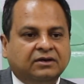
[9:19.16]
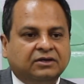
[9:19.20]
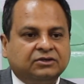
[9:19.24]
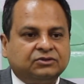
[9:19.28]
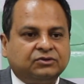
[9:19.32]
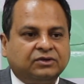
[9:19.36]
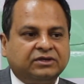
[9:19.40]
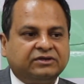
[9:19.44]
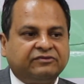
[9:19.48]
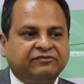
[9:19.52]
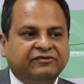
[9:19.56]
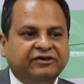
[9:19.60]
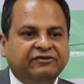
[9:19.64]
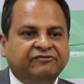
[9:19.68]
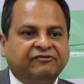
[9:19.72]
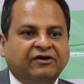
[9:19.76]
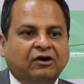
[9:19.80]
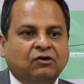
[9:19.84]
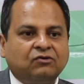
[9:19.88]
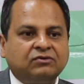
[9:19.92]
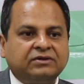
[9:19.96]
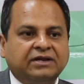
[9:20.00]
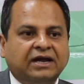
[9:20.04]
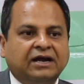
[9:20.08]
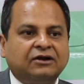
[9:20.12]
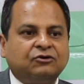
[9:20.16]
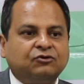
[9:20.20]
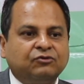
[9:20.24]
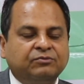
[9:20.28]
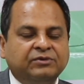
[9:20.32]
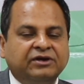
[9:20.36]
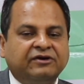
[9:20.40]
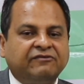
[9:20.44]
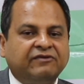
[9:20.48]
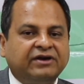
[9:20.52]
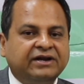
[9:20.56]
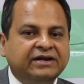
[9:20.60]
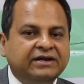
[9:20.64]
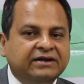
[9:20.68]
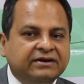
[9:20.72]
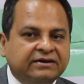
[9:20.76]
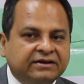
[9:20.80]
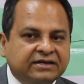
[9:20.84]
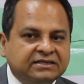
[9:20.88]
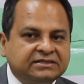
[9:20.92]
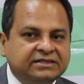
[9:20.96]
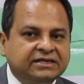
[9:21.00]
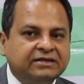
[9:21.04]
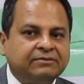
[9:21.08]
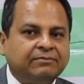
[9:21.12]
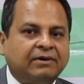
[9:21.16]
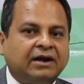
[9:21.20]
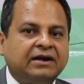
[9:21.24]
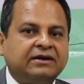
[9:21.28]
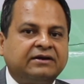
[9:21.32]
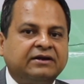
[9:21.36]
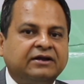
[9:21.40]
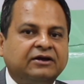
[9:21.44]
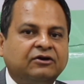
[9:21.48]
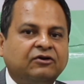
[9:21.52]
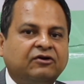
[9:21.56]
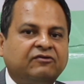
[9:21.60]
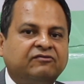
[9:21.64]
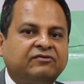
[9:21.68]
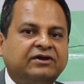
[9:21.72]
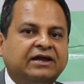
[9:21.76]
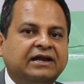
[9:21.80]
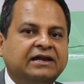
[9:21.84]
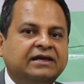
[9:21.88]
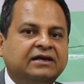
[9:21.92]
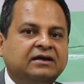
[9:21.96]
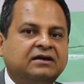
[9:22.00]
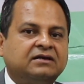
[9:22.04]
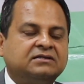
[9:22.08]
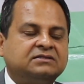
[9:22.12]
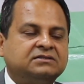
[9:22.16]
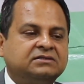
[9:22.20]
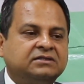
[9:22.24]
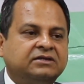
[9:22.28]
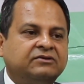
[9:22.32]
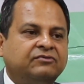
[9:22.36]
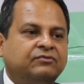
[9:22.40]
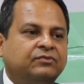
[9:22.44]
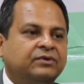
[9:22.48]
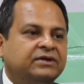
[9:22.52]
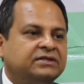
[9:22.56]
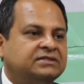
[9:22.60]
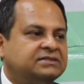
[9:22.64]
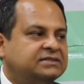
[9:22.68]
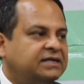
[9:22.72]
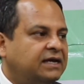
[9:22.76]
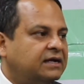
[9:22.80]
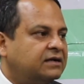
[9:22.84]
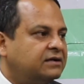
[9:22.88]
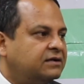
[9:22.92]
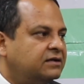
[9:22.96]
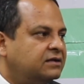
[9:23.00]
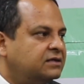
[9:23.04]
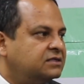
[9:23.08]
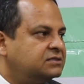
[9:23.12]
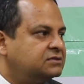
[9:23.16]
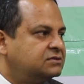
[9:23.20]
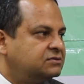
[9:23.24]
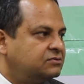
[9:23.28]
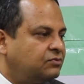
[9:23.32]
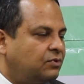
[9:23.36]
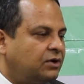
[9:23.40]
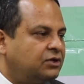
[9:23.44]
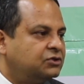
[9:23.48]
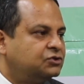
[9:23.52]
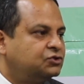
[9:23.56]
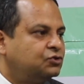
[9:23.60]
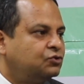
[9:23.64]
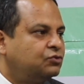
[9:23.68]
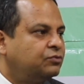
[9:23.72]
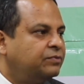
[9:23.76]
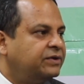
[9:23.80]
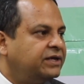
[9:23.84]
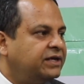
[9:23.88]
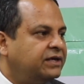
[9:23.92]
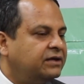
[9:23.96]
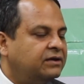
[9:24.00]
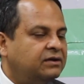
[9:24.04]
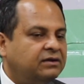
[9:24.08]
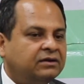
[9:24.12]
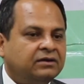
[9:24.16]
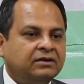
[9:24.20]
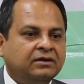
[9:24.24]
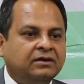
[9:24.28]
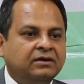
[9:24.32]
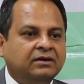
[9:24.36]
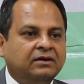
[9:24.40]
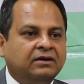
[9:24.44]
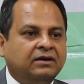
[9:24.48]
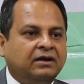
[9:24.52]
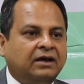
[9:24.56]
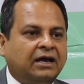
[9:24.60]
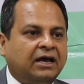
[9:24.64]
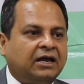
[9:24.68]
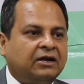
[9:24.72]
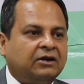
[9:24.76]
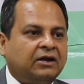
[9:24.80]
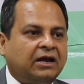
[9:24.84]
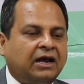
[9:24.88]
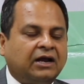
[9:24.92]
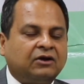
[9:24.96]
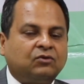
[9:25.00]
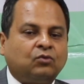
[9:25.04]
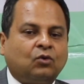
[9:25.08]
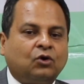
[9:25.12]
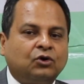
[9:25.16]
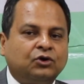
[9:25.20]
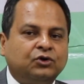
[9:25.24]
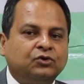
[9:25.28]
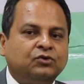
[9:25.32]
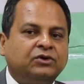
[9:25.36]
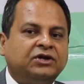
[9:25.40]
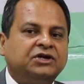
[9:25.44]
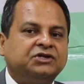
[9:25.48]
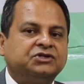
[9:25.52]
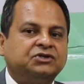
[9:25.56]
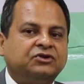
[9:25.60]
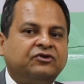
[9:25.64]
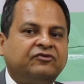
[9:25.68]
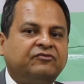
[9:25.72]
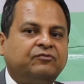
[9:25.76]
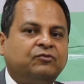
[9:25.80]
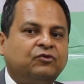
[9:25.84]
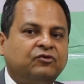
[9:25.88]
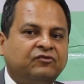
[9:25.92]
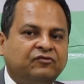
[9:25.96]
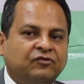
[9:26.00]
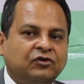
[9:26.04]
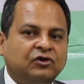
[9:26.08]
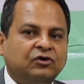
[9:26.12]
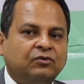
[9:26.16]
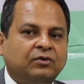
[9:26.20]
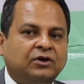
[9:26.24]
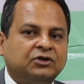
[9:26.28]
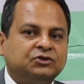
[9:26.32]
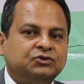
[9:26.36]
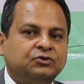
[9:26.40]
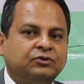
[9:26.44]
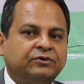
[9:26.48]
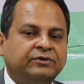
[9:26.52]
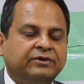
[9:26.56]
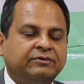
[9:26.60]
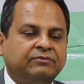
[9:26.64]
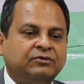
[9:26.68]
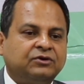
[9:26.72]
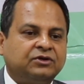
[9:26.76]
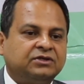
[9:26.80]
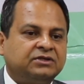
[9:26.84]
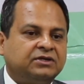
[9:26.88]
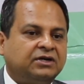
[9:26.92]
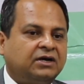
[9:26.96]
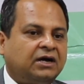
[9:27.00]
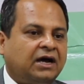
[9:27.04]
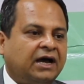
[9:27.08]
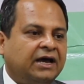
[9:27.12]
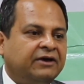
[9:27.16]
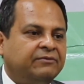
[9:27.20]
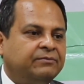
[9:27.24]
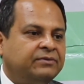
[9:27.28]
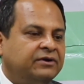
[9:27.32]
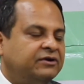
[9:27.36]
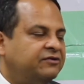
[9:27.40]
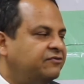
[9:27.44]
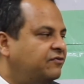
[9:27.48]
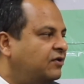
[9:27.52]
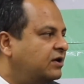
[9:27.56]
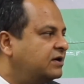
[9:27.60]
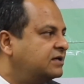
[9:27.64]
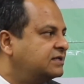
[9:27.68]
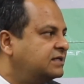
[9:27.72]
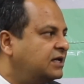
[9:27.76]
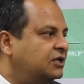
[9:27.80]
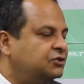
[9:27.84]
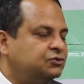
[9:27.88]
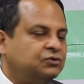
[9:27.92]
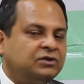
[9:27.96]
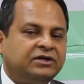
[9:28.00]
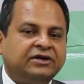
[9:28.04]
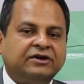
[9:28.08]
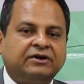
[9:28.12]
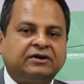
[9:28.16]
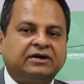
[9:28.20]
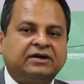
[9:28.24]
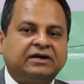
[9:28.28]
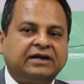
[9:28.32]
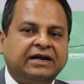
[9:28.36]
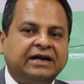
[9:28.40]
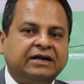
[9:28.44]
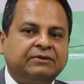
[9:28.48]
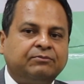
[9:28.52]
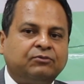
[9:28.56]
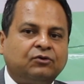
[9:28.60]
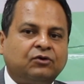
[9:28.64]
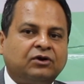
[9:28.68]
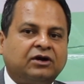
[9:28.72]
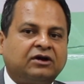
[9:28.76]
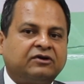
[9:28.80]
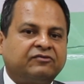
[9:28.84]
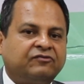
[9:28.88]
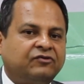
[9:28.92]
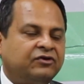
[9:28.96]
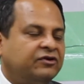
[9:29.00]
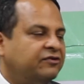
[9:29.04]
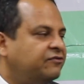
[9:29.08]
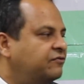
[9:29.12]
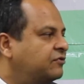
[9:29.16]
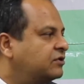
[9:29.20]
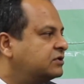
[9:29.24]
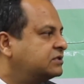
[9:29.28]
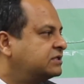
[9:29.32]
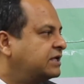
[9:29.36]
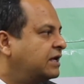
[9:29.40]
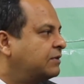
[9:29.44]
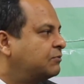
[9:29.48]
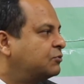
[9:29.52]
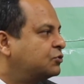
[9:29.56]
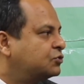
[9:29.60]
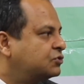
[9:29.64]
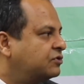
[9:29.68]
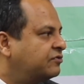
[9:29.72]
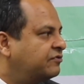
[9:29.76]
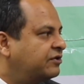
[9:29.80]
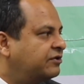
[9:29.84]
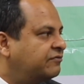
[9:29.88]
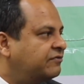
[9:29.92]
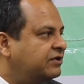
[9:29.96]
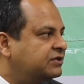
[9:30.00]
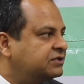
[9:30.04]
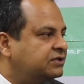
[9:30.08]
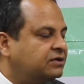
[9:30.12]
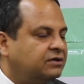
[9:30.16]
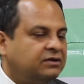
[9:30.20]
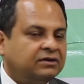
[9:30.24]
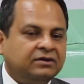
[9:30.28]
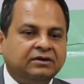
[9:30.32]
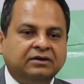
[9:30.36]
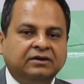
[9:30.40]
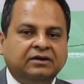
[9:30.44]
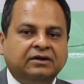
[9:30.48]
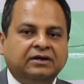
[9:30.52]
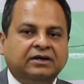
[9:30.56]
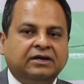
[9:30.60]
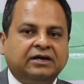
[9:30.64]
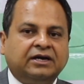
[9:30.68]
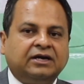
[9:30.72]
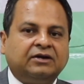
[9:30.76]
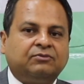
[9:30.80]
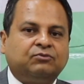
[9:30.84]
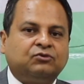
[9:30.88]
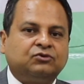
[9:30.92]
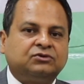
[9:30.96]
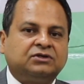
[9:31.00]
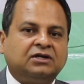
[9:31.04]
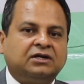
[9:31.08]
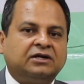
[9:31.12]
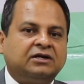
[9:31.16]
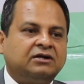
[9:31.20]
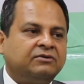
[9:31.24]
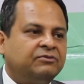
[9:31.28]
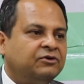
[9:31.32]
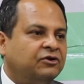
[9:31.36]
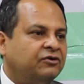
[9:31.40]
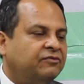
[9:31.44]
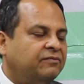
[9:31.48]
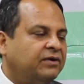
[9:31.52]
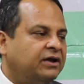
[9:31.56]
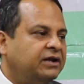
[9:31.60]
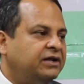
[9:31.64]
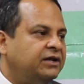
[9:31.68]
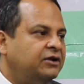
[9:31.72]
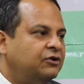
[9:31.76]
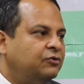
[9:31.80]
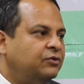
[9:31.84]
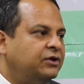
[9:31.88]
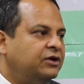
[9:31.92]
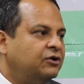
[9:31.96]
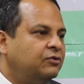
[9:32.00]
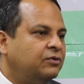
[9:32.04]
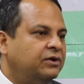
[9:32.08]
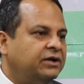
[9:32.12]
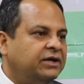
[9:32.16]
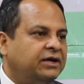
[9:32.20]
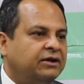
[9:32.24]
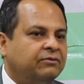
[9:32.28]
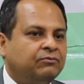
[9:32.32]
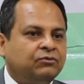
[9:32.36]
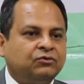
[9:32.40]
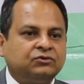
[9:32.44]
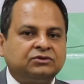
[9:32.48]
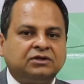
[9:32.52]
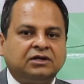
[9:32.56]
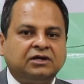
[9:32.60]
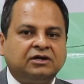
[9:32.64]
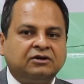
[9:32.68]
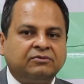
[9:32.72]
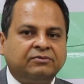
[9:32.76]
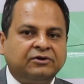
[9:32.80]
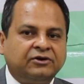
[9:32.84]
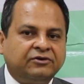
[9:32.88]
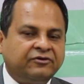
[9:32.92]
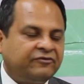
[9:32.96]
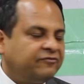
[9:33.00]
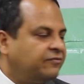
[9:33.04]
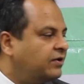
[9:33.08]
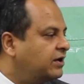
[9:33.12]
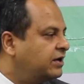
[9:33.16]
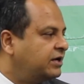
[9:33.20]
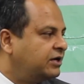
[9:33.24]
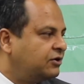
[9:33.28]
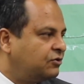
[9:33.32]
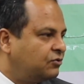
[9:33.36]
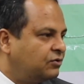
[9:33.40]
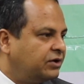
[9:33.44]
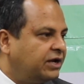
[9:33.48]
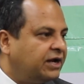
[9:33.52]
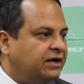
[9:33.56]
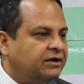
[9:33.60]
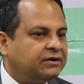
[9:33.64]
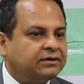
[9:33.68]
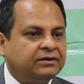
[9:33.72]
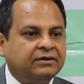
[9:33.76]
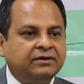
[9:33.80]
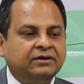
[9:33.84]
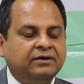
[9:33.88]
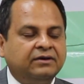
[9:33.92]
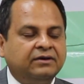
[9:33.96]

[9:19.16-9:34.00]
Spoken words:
So we found that to be a very interesting metric of telling us in which sectors one should be in and at what duration of portfolio one should be. Because a hybrid fund is actually a great product for a first time mutual investor. It puts a little bit of money into equity and puts a little bit of money into debt.